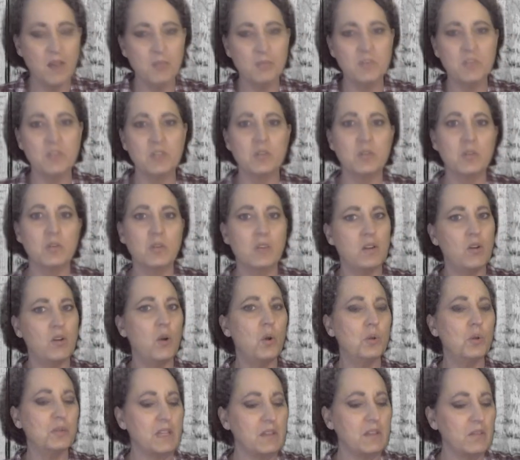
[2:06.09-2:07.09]
So you can
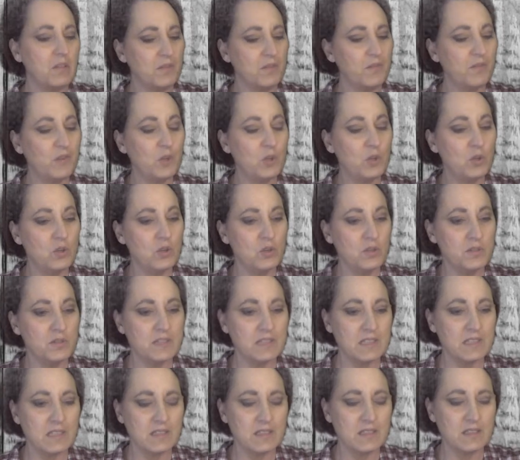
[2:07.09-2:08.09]
hold it the full
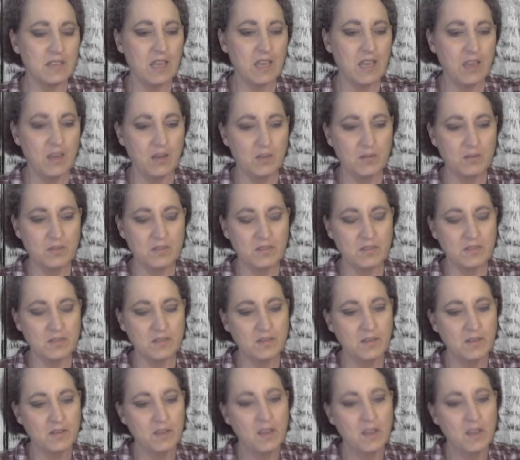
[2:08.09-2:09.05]
6 counts.